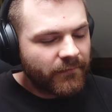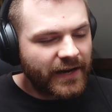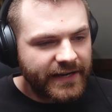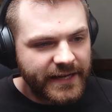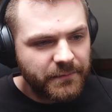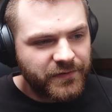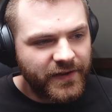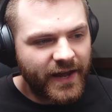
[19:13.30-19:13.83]
And I
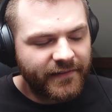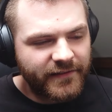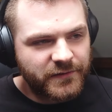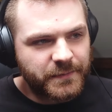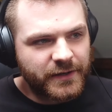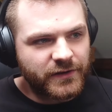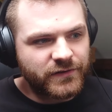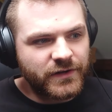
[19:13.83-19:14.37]
keep saying
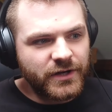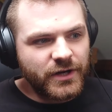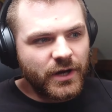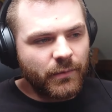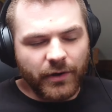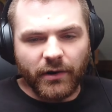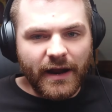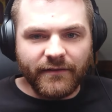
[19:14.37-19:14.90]
this
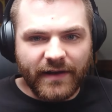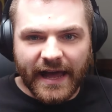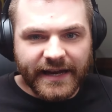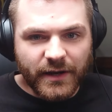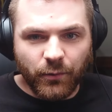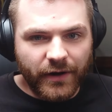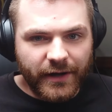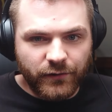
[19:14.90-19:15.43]
because...We don't have
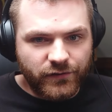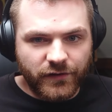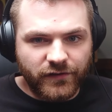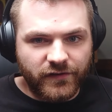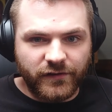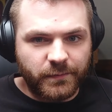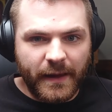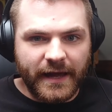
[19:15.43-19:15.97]
anyone else to
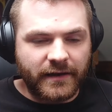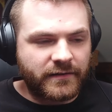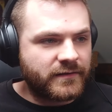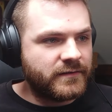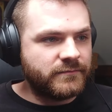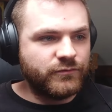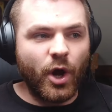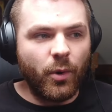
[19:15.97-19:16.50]

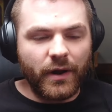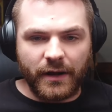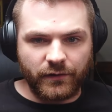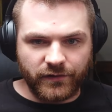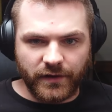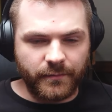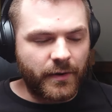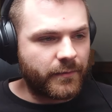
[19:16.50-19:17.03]
suspect. No one
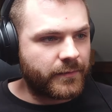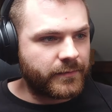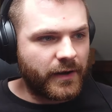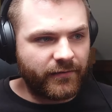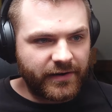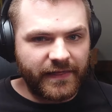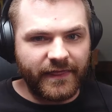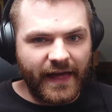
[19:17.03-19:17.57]
else at the moment,
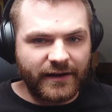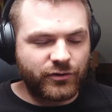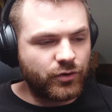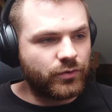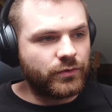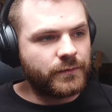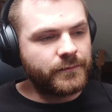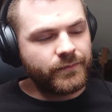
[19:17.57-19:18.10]
other than that
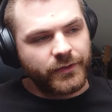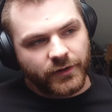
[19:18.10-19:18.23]
dude.